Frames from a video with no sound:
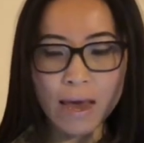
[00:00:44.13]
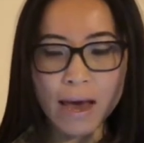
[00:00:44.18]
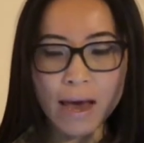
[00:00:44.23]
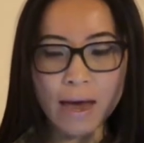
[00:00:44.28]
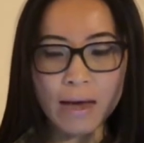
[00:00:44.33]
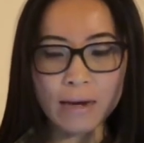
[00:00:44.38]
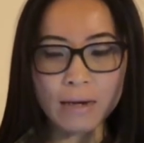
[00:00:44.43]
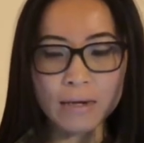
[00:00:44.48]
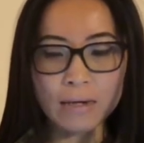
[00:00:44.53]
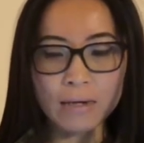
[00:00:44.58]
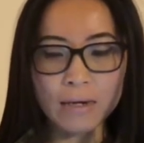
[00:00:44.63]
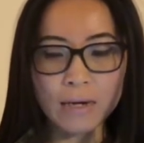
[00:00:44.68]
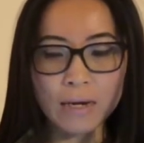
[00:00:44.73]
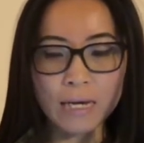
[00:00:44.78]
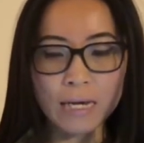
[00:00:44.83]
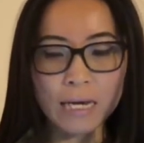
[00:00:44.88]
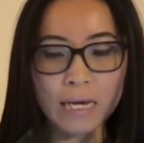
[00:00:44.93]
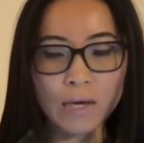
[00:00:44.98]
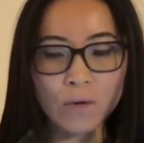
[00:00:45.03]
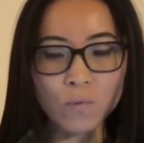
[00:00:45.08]
And
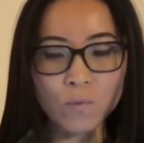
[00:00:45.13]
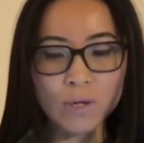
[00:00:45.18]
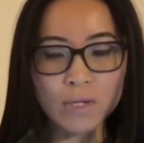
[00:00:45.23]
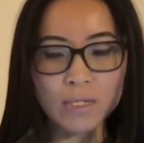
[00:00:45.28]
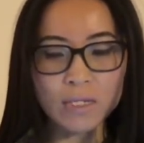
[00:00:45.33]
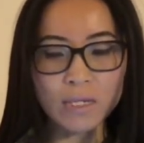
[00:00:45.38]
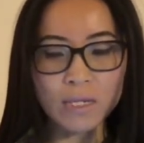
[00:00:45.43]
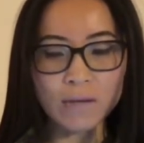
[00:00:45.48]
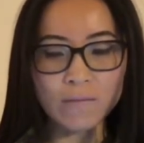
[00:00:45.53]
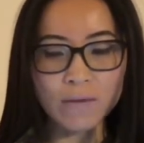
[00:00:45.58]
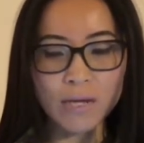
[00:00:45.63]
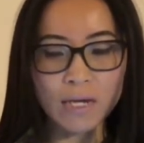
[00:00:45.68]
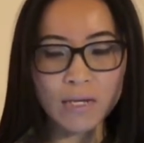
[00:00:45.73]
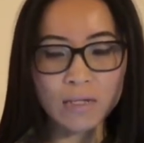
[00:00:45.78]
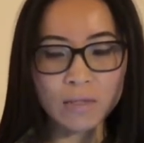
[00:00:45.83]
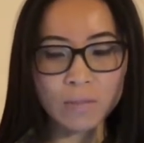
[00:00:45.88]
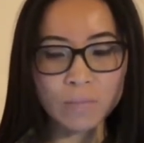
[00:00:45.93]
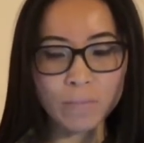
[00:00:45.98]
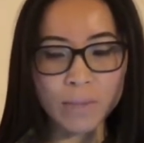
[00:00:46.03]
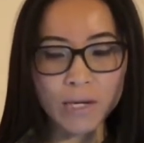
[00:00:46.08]
he received
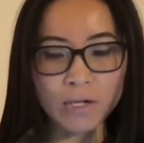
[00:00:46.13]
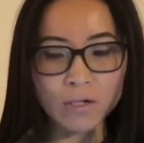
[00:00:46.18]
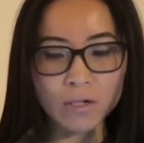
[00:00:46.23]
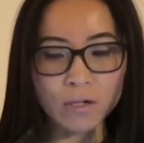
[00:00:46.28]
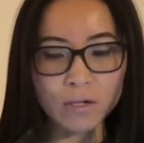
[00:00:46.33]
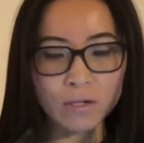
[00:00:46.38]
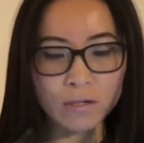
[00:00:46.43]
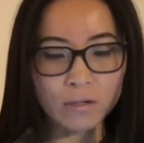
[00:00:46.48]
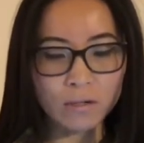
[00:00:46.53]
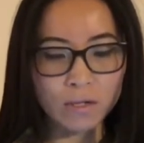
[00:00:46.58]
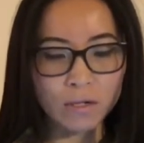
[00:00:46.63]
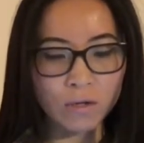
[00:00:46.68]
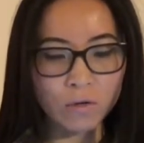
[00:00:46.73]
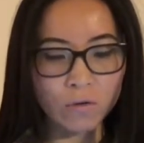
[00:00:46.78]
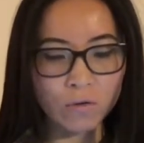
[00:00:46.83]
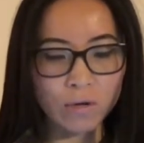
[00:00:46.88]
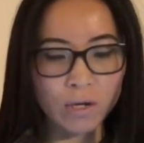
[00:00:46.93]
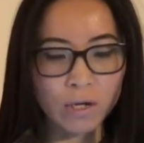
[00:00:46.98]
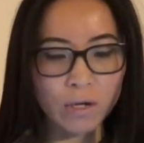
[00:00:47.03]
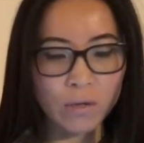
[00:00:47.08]
his bachelor's
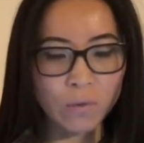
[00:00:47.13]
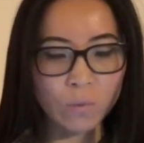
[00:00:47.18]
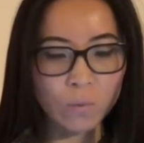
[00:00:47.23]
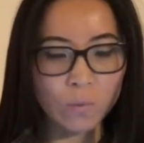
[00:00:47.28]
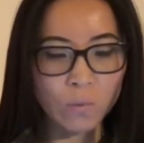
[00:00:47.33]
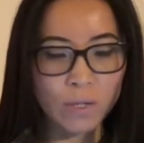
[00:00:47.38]
degree